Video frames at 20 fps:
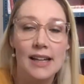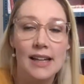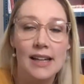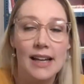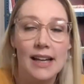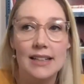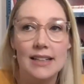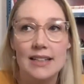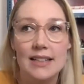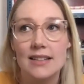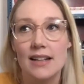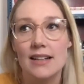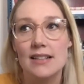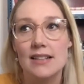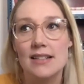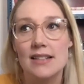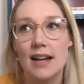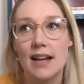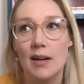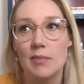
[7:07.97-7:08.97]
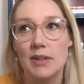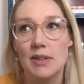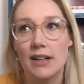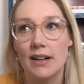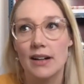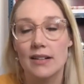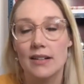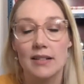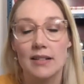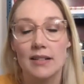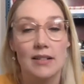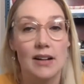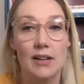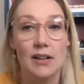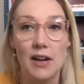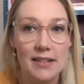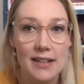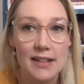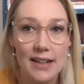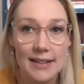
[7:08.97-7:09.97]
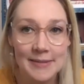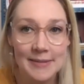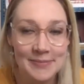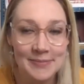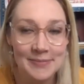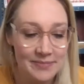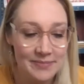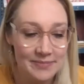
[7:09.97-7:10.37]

and decided to come here on holiday.